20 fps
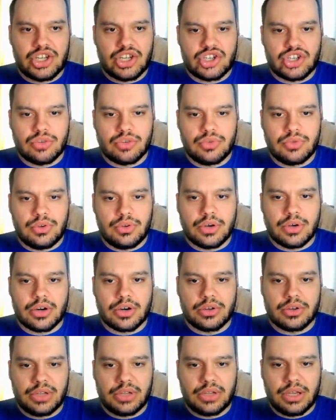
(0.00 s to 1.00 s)
showed you
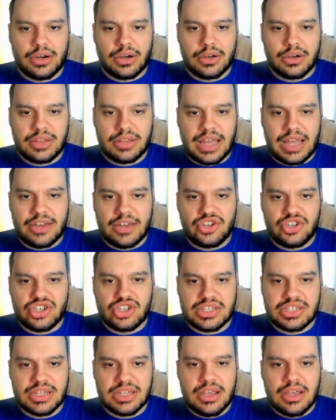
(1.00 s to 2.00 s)
earlier, than
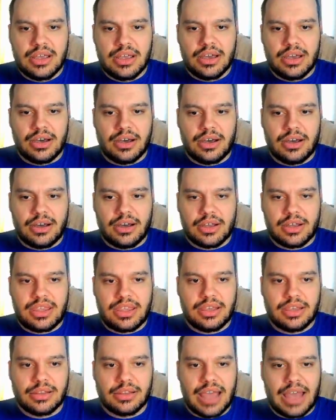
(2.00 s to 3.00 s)
just
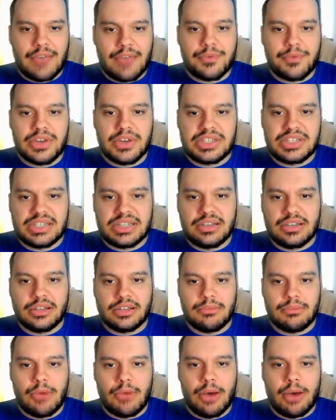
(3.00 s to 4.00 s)
kill every
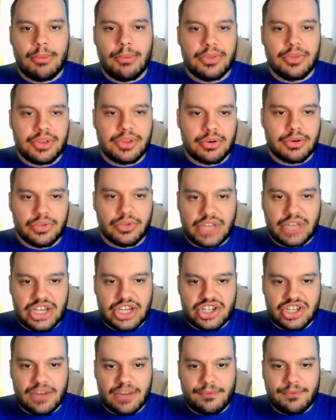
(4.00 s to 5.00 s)
single mob on the
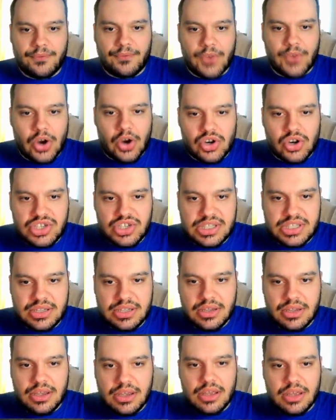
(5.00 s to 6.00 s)
rotation first.
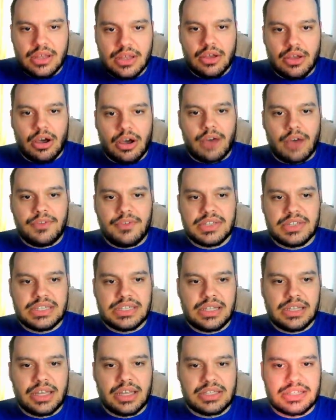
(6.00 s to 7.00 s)

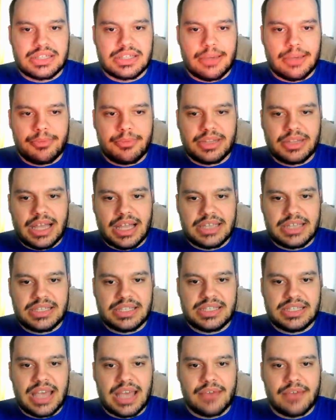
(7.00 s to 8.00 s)
Obviously, like some
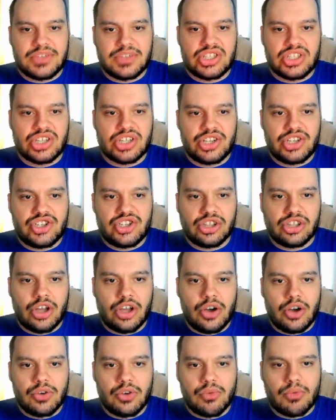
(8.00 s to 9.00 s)
classes have such
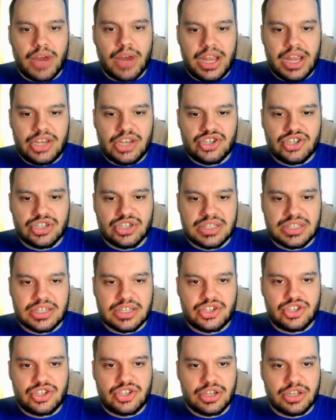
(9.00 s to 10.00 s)
long range and
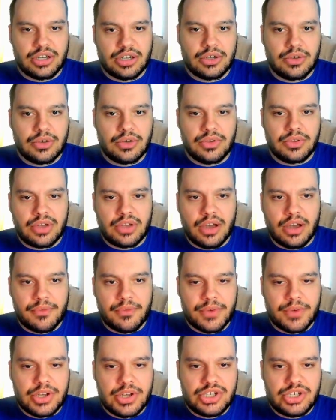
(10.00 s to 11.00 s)
such good
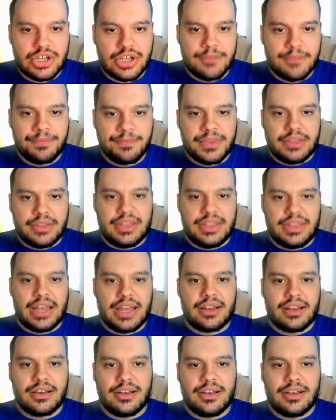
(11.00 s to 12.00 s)
coverage that